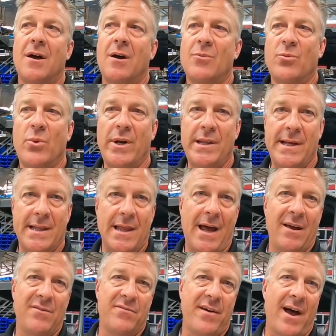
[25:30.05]
um, really
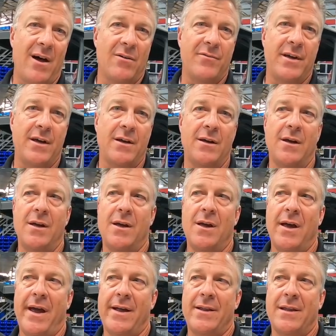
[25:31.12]
light valving,
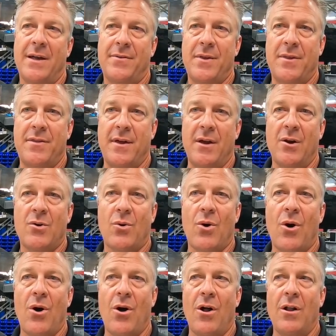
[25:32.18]
and let the thing
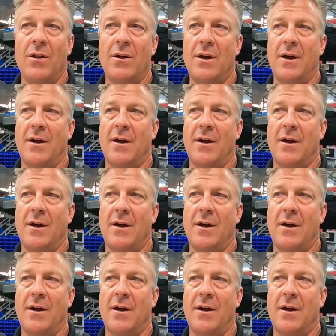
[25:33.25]
crawl.